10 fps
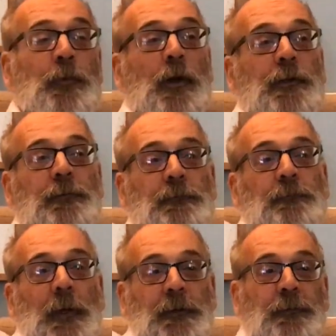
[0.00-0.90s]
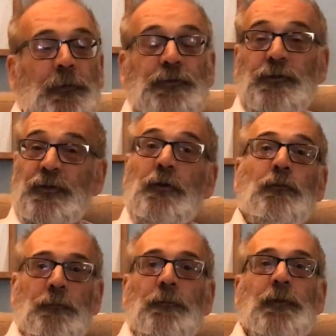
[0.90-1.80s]
be Pride back 30 years
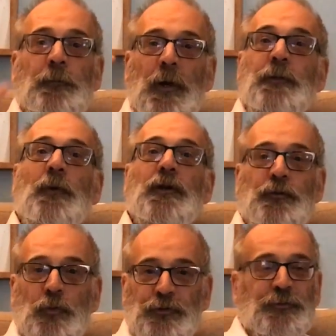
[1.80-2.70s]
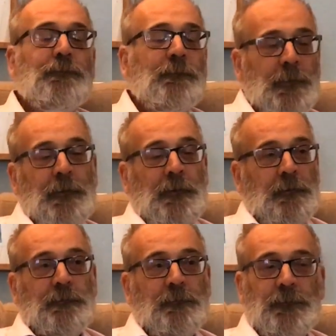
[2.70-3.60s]
ago. The Pride March was
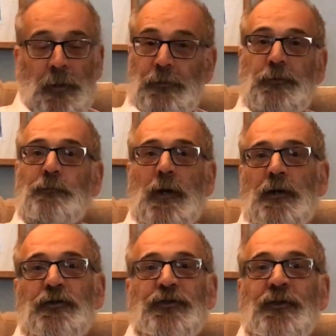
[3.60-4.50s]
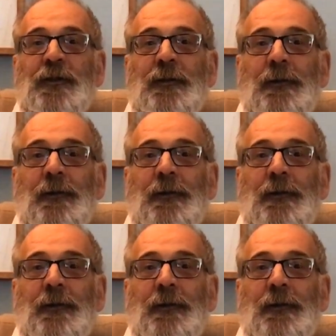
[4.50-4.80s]
the London March.